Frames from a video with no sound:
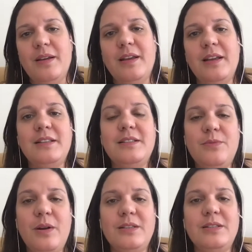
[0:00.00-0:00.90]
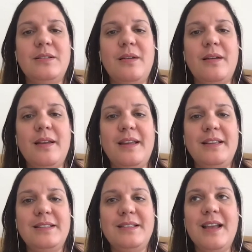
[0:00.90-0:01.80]
It's what
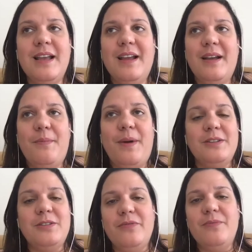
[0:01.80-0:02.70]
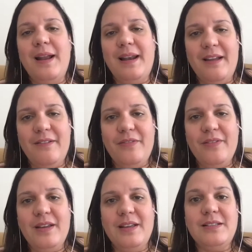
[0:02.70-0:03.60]
is part of my life.
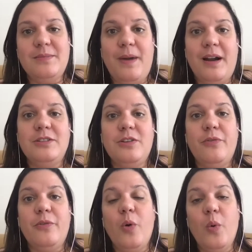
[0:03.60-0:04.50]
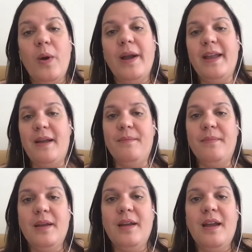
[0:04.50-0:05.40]
It's part of who I am.
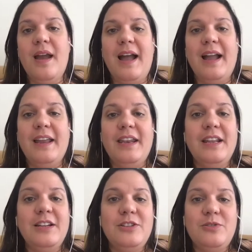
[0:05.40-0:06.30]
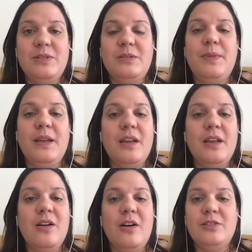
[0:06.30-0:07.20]
I need to speak
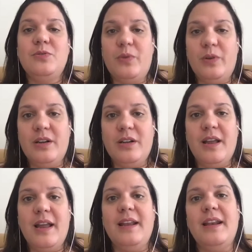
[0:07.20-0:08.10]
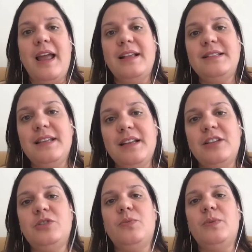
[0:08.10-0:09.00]
God's word. And as
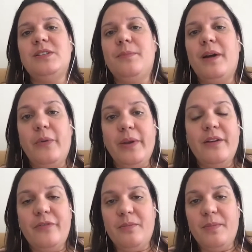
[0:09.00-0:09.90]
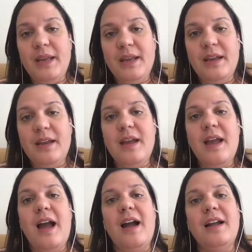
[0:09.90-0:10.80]
English was a barrier for me,
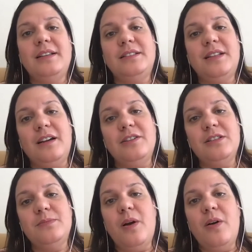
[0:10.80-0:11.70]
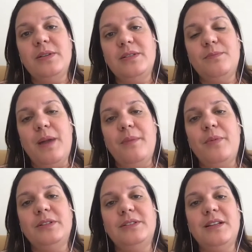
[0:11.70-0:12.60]
I started small
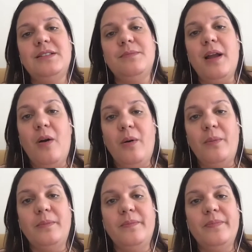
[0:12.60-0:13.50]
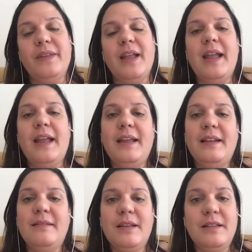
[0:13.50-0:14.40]
Bible studies in my home.
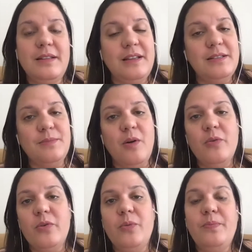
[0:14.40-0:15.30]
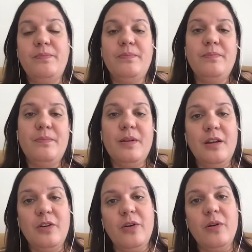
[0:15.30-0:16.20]
And the small group
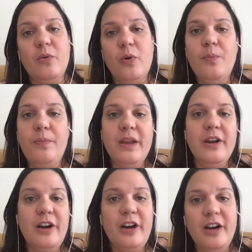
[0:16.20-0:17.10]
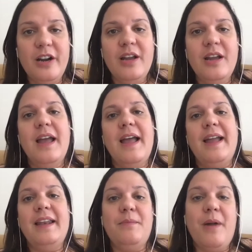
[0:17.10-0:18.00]
grew bigger.
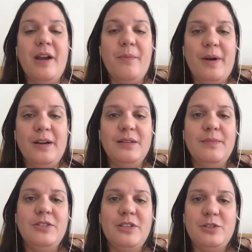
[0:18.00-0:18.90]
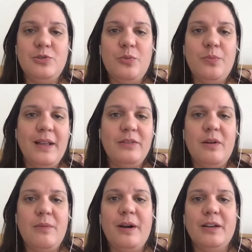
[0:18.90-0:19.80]
And in my apartment, just 2-bedroom
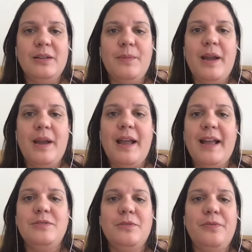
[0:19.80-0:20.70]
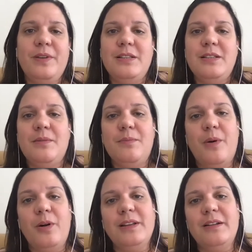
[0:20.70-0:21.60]
apartment, I had to fit
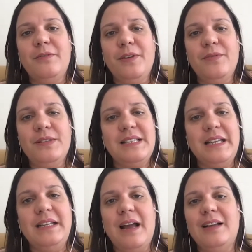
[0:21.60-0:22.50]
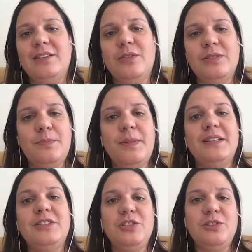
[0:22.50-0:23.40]
more than 15 adults
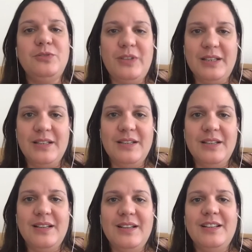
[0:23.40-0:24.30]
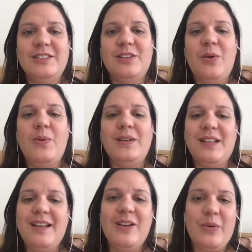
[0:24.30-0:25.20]
plus children. So it was
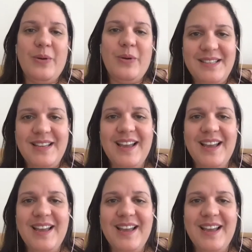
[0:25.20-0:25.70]
like crazy.